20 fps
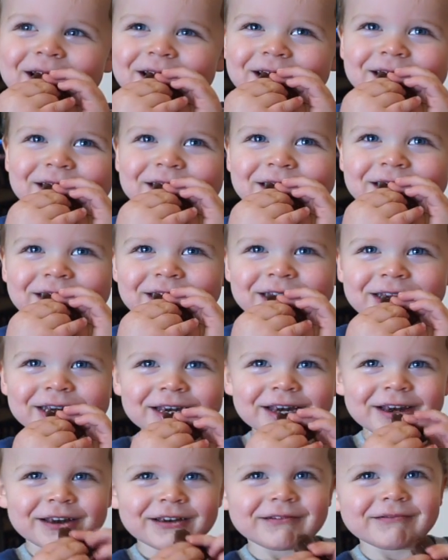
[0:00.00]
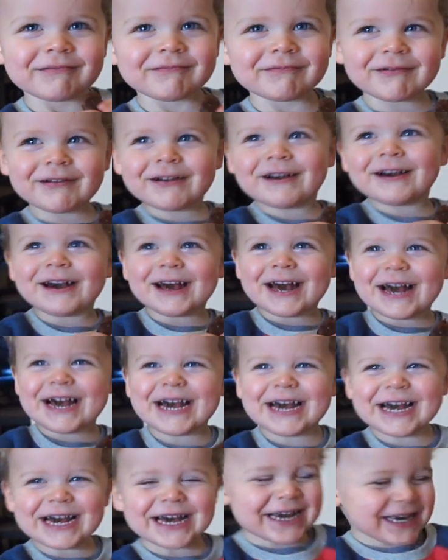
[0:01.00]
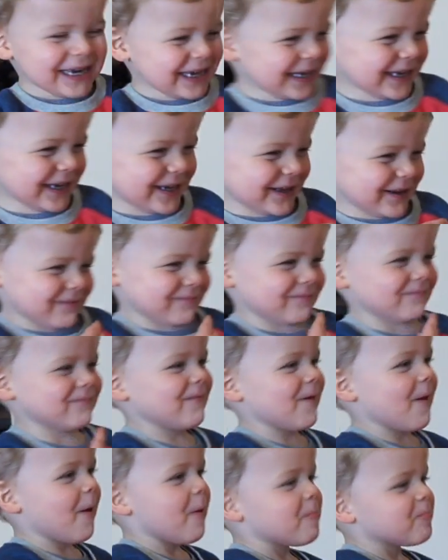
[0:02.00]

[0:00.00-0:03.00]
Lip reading: a bite? A bite?